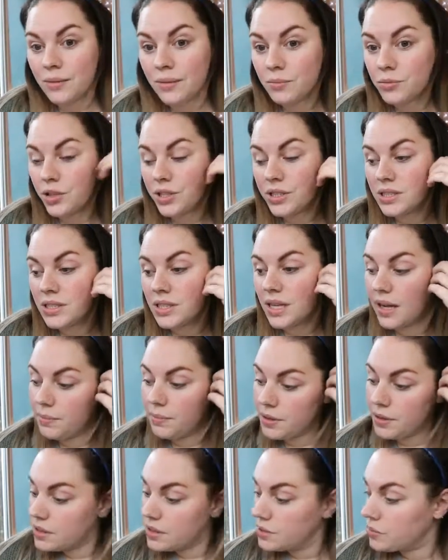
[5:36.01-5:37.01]
them dressed today
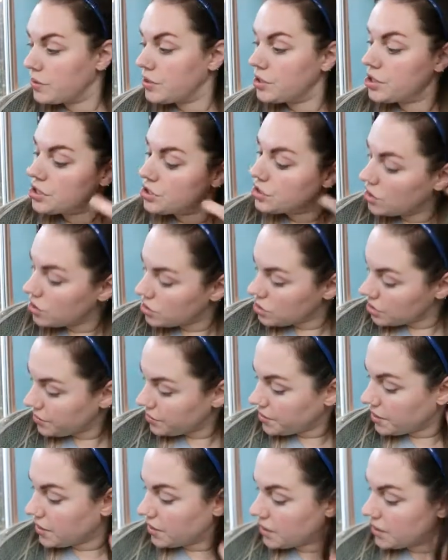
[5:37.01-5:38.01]
because we're just not
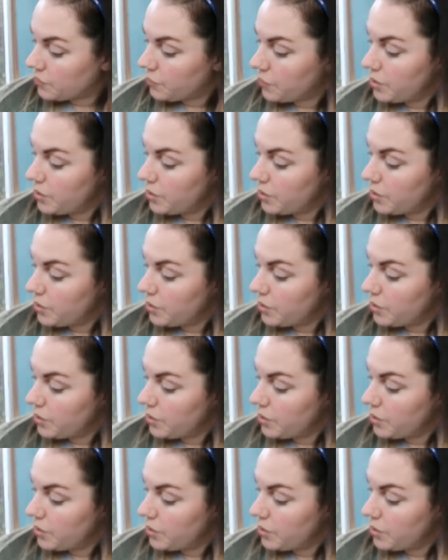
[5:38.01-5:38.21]
doing anything.